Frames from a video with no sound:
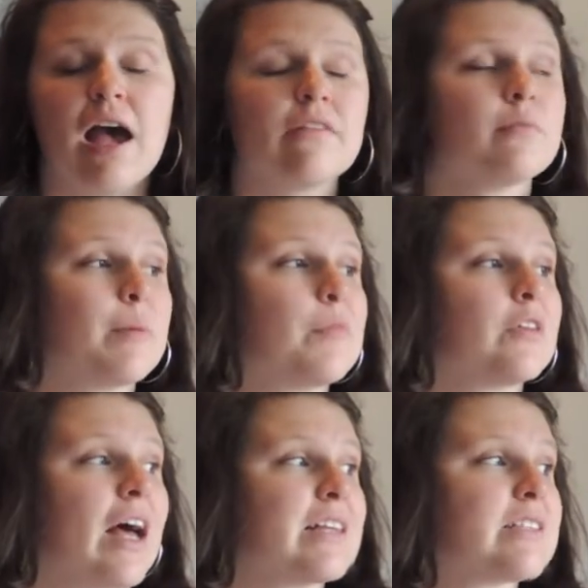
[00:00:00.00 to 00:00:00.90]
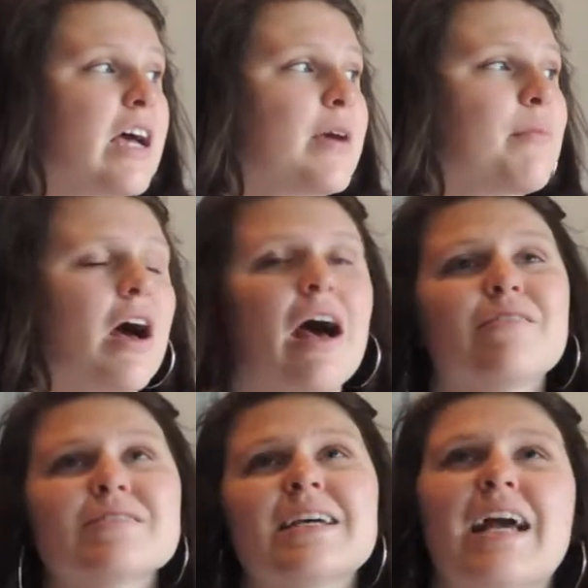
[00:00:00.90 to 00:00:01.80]
I remember last time, I
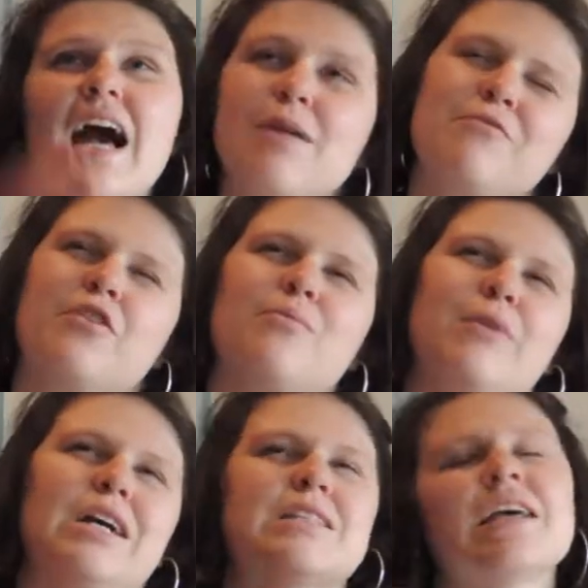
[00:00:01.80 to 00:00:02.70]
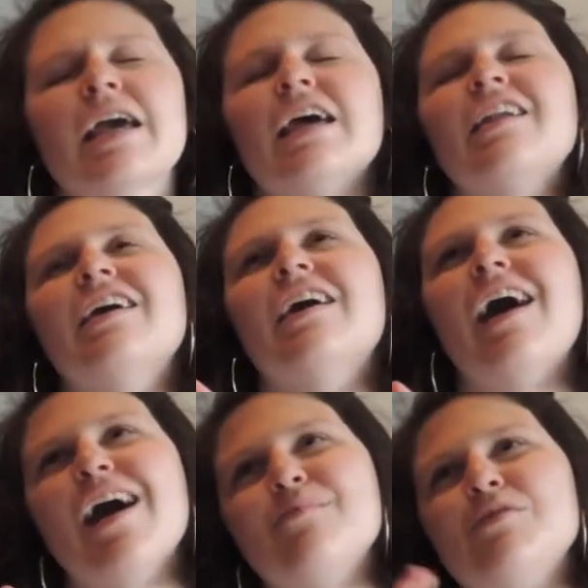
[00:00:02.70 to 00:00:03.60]
was like, I'm from Montana,
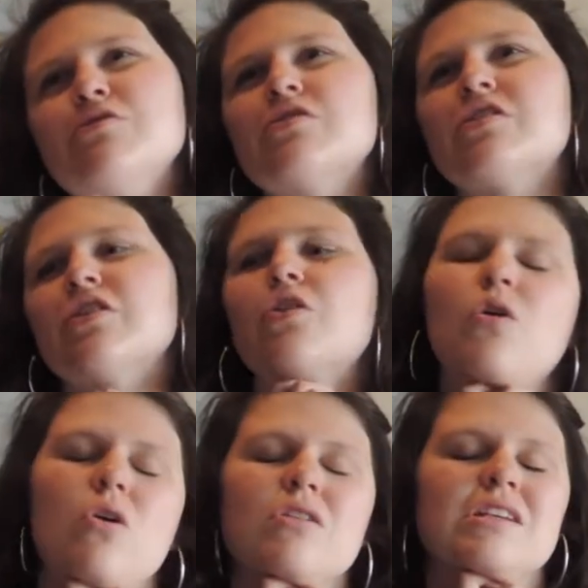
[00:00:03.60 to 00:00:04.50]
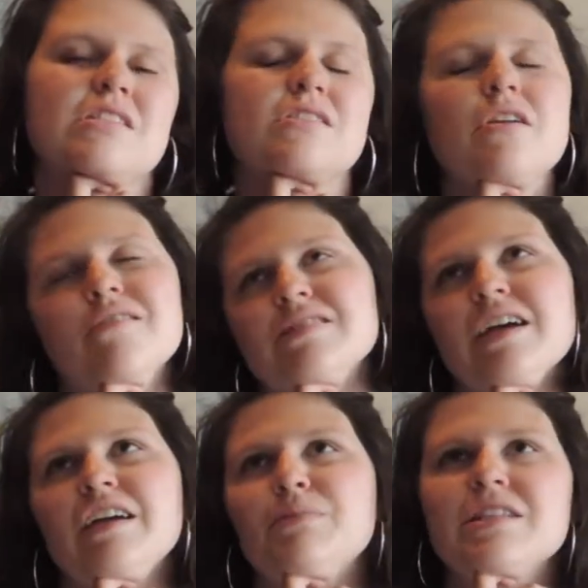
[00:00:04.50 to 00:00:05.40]
I'm used to the cold, it snows
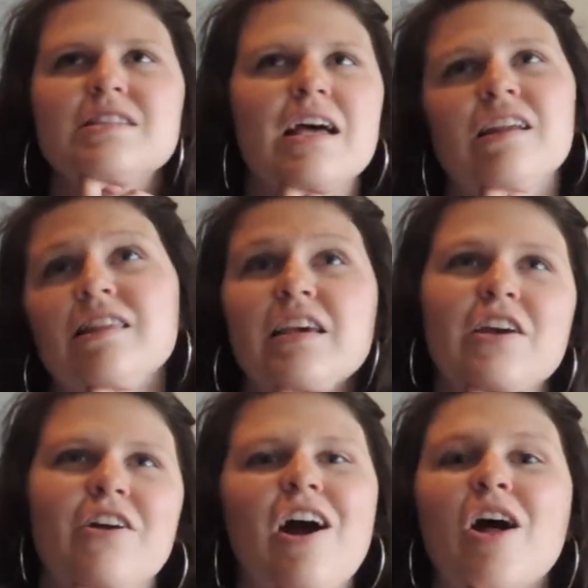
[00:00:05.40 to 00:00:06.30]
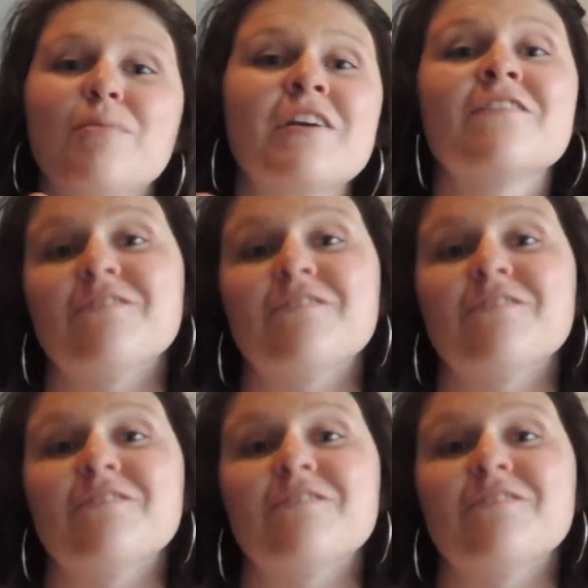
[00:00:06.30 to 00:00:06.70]
9 months out of the year, I'll be